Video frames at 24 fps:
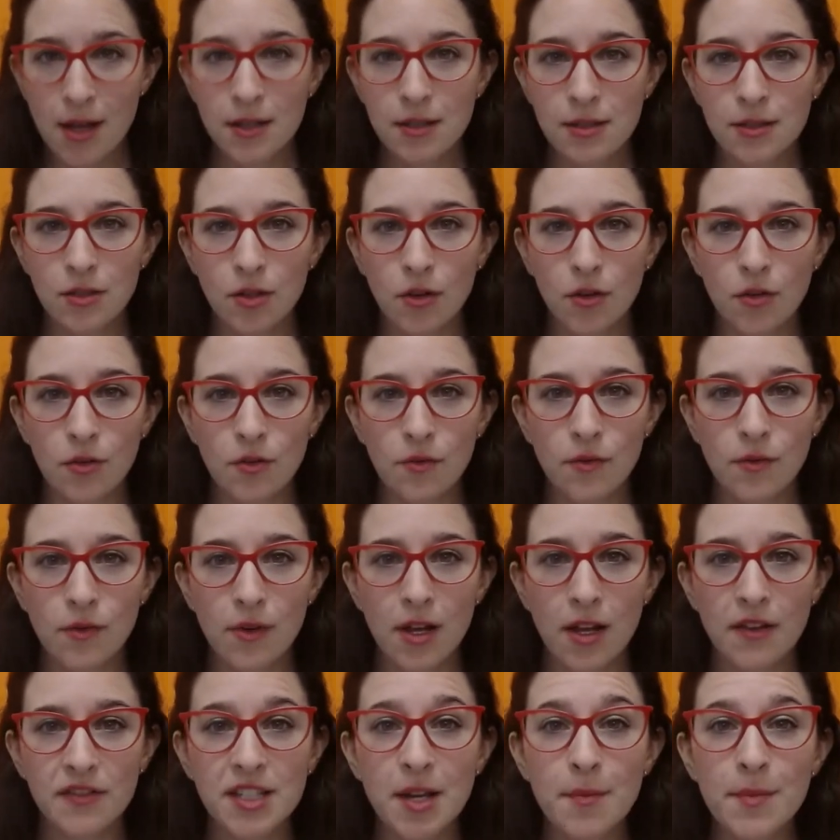So
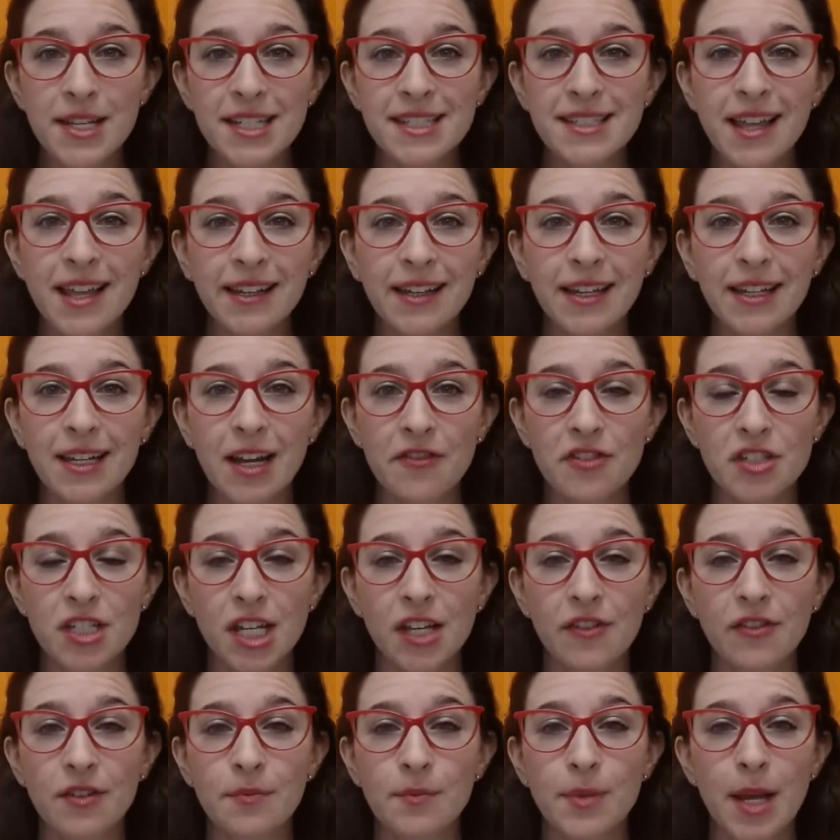if somebody's lucky enough to
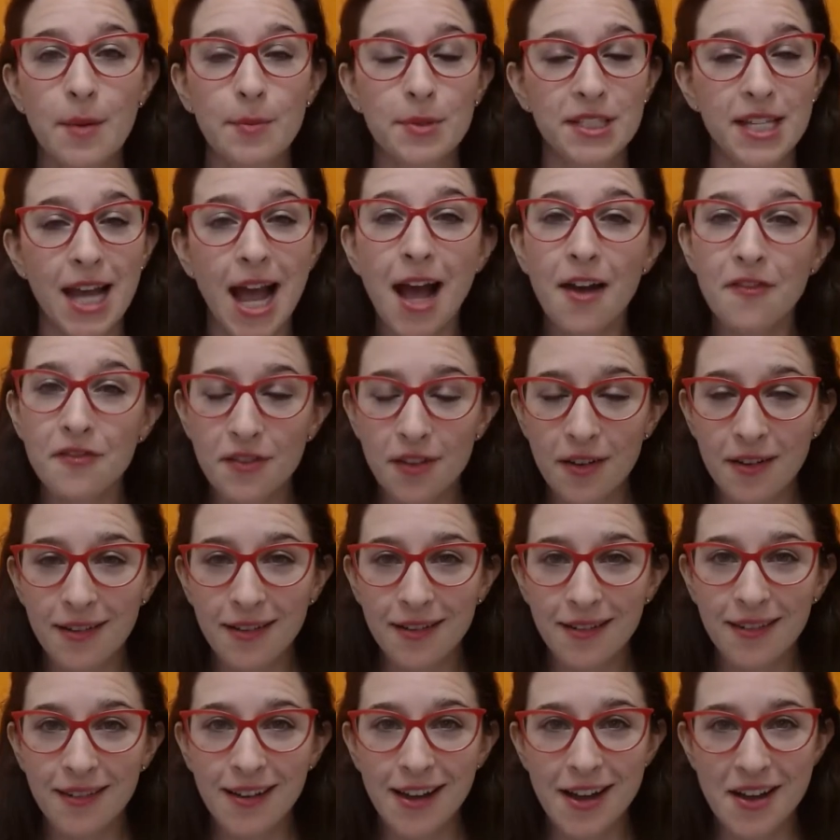even be able to have
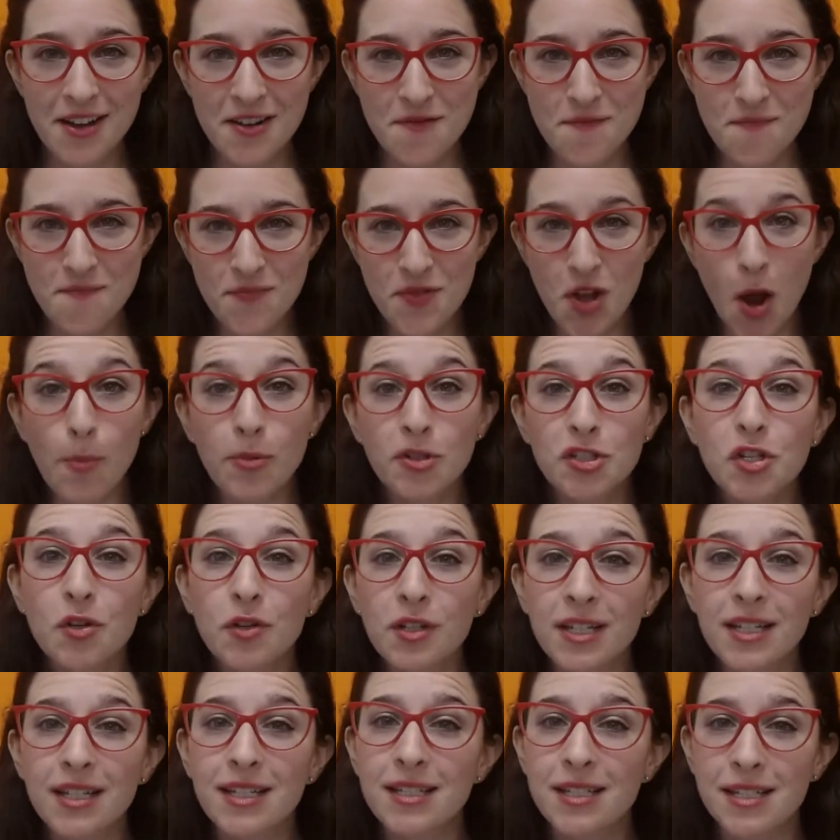um, the
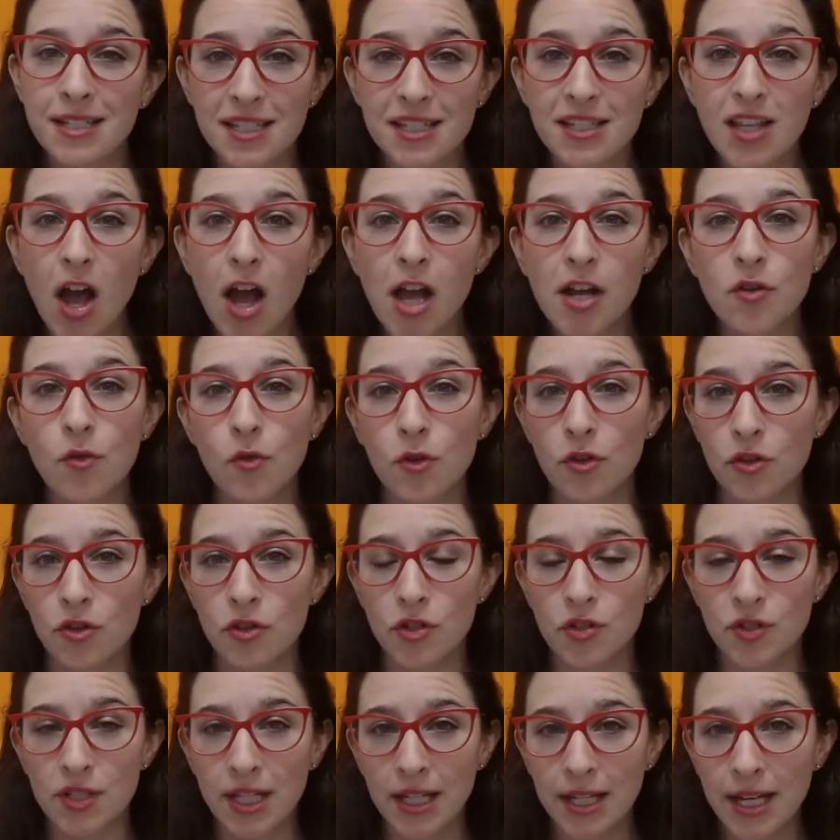opportunity to decide, or they're
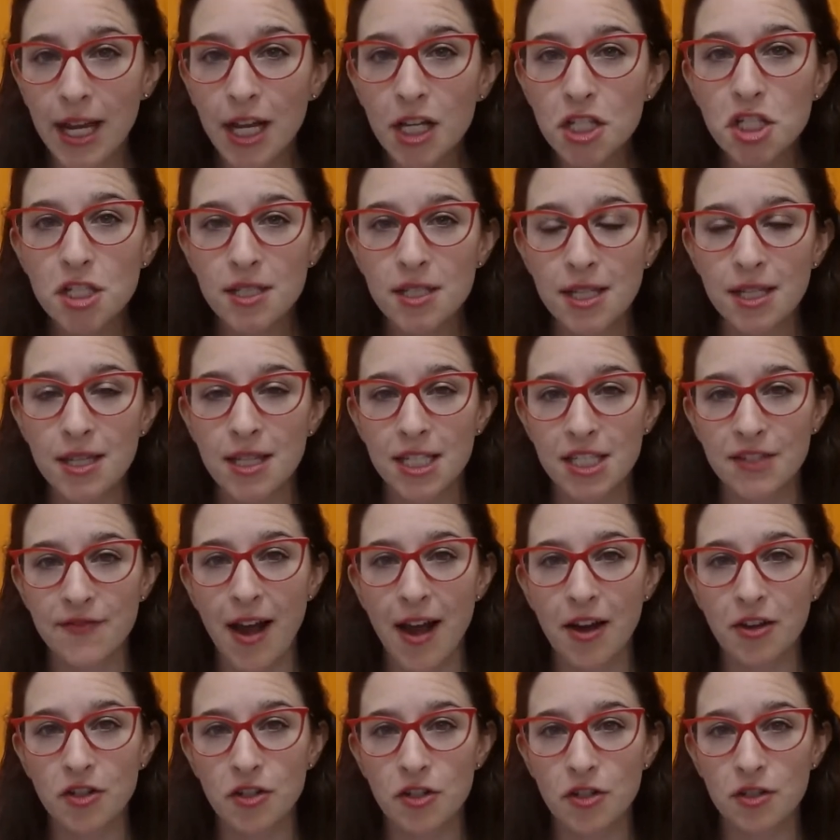using an agency, these
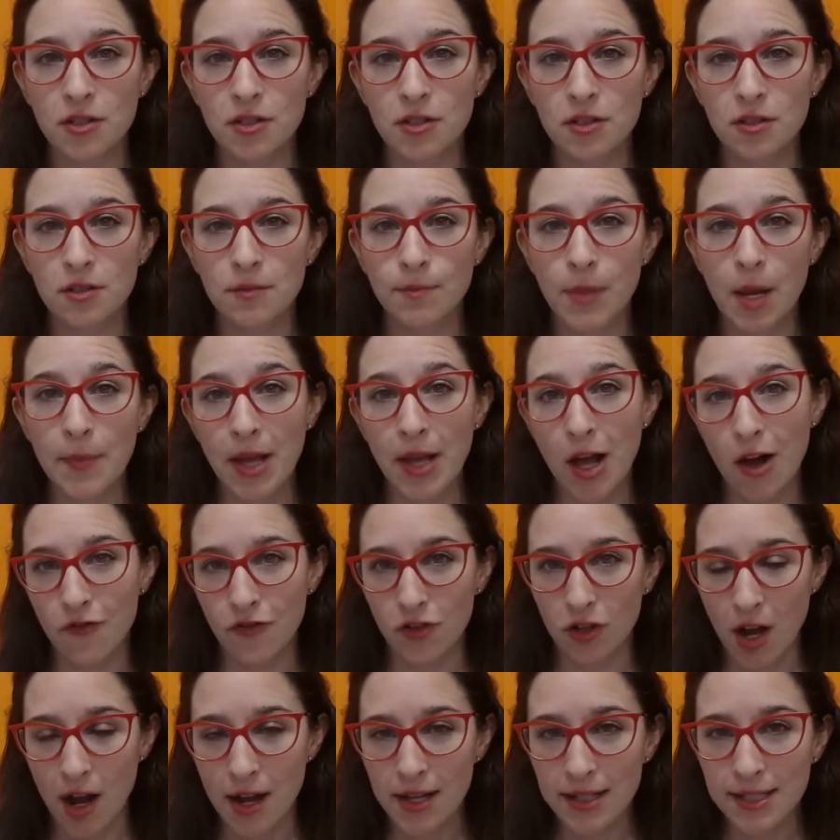factors might be
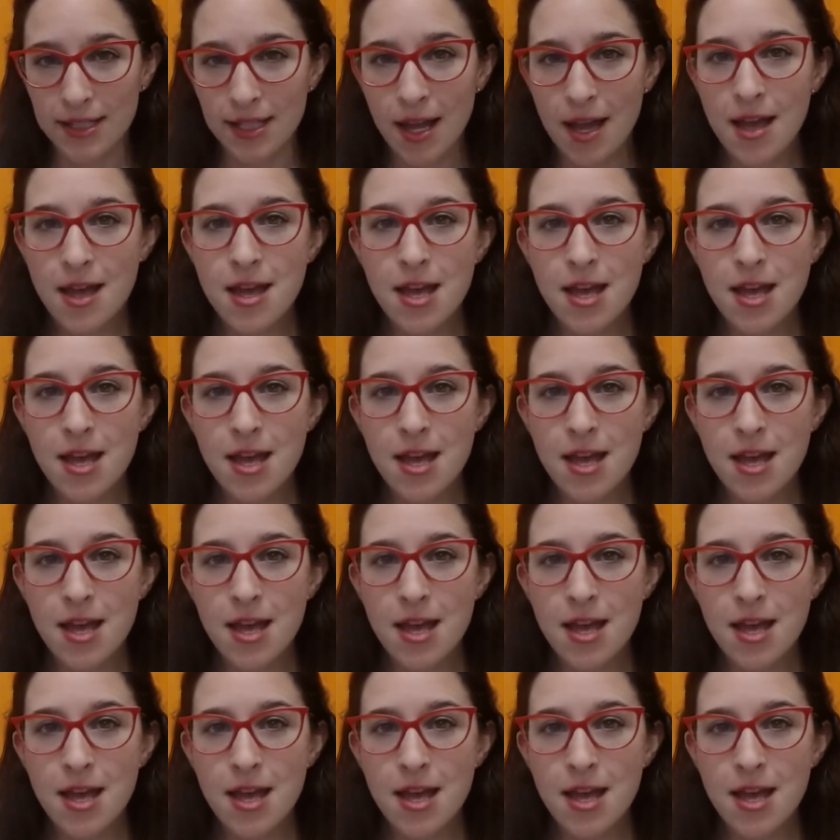helpful guides.